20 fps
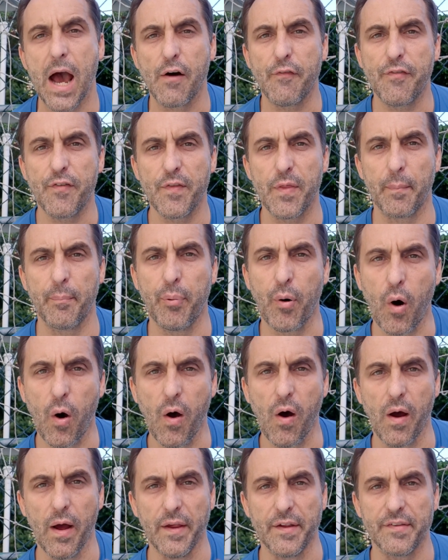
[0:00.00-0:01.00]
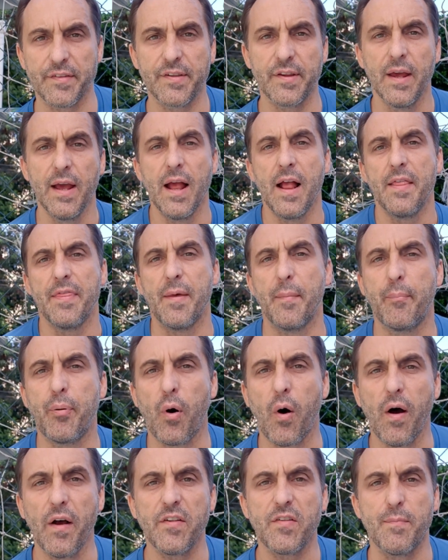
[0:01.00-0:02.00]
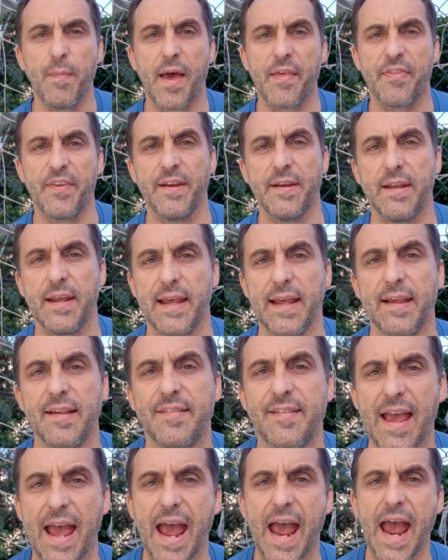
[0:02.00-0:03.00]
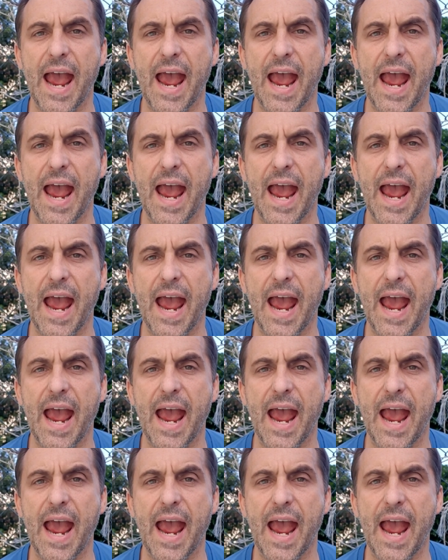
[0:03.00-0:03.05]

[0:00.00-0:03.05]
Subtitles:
now for the pause. The pause method is an